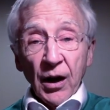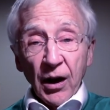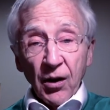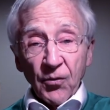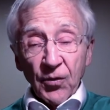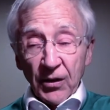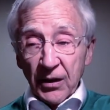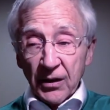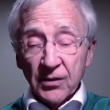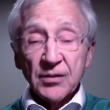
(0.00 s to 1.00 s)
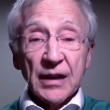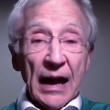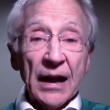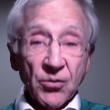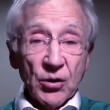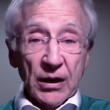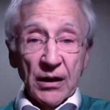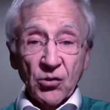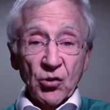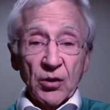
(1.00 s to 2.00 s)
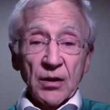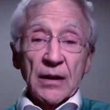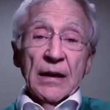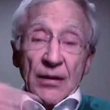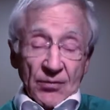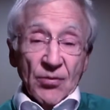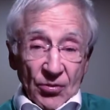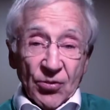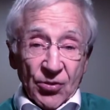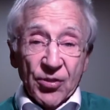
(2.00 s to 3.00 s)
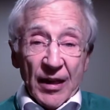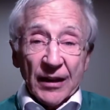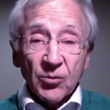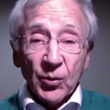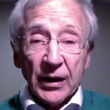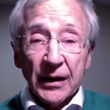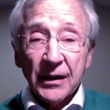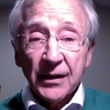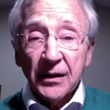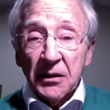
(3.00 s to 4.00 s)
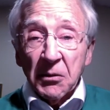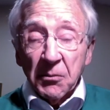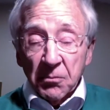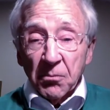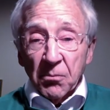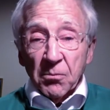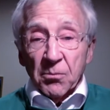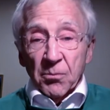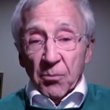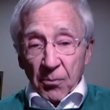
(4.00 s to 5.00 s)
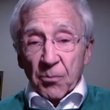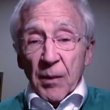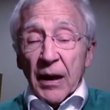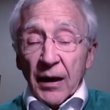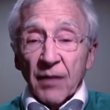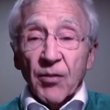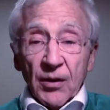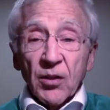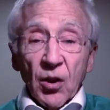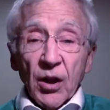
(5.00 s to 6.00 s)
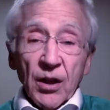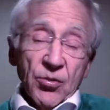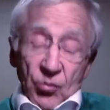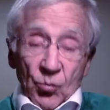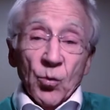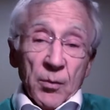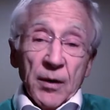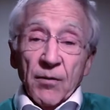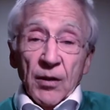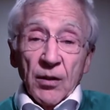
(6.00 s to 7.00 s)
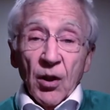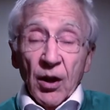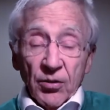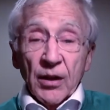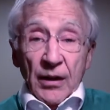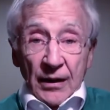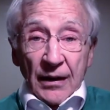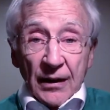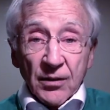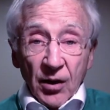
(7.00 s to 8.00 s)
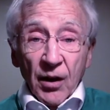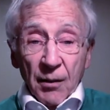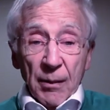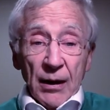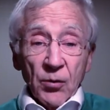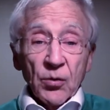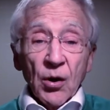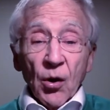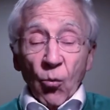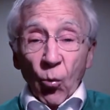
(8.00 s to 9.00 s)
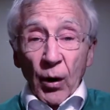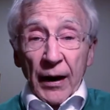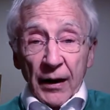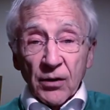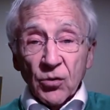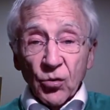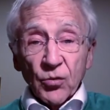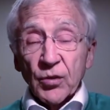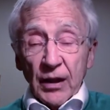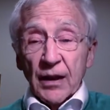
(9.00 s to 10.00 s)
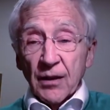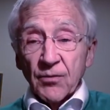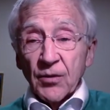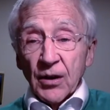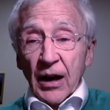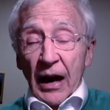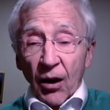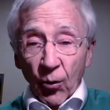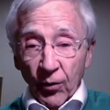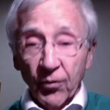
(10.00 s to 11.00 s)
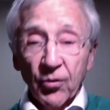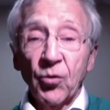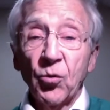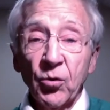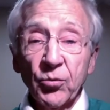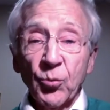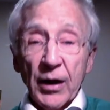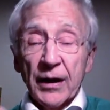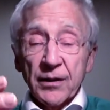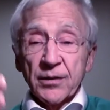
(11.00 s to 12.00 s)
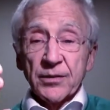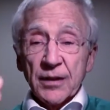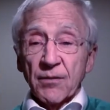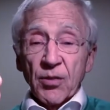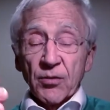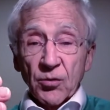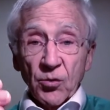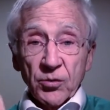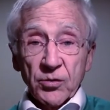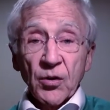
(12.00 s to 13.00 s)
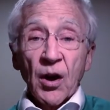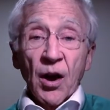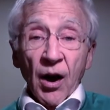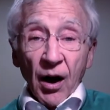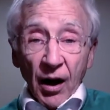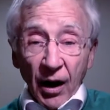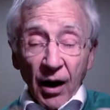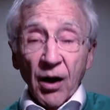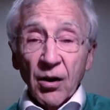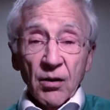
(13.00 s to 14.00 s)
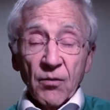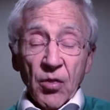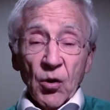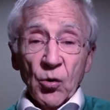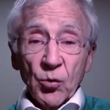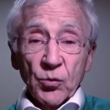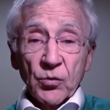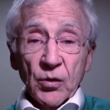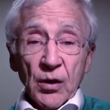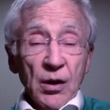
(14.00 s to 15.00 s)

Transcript: of his congregation. That's what any man of the cloth, woman of the cloth, is all about wanting to save our souls, wanting to save the souls of all of those